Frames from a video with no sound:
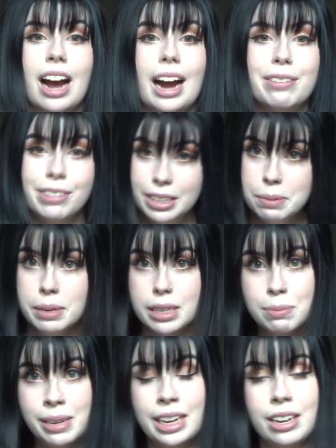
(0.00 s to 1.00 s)
I really
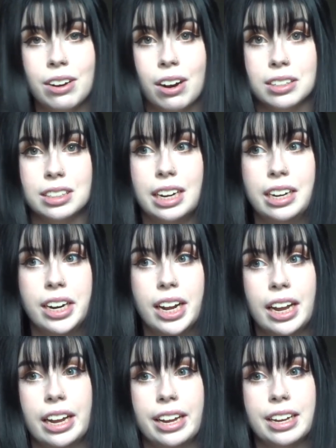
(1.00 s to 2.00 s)
miss making content,
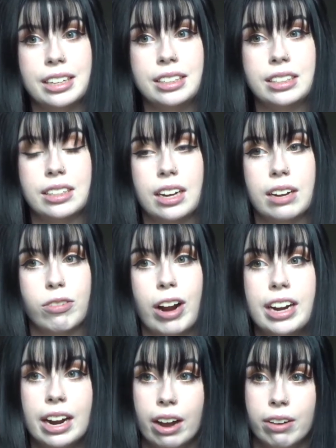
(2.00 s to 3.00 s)
and
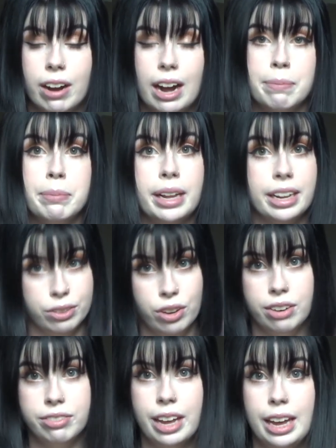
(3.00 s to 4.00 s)
right now I'm playing a
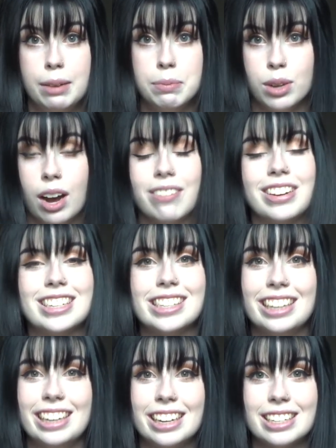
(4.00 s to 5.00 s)
lot of games,
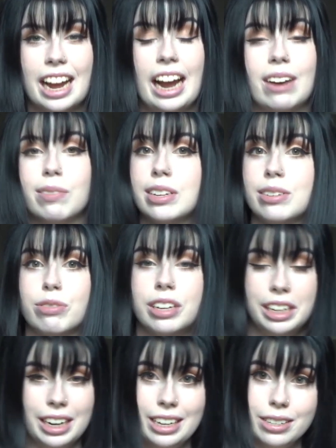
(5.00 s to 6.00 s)
obviously, because I have this
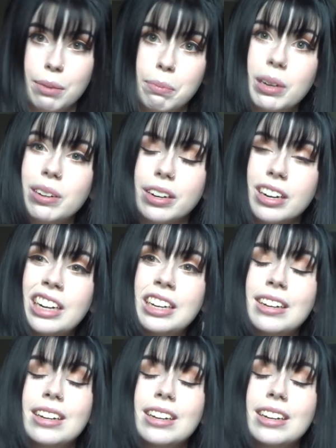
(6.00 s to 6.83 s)
really nice computer.